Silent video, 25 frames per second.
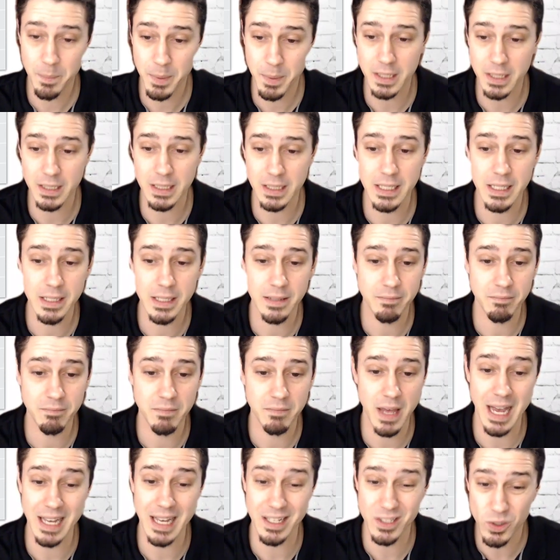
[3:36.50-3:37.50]
Typically,
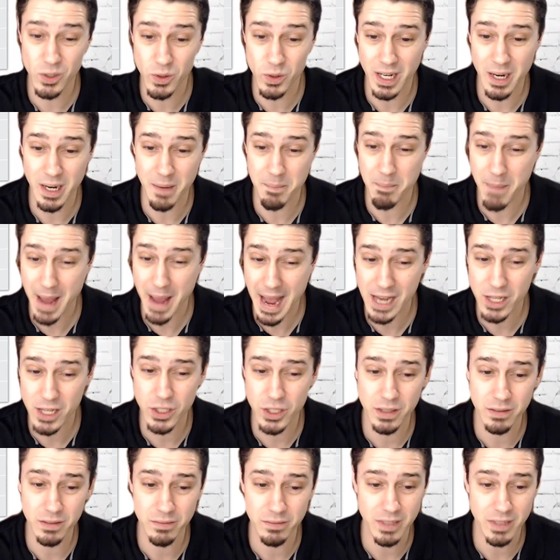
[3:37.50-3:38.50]
as you can
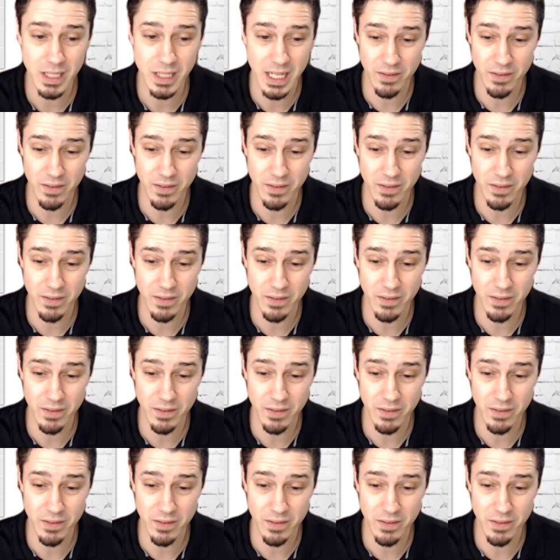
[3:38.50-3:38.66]
imagine,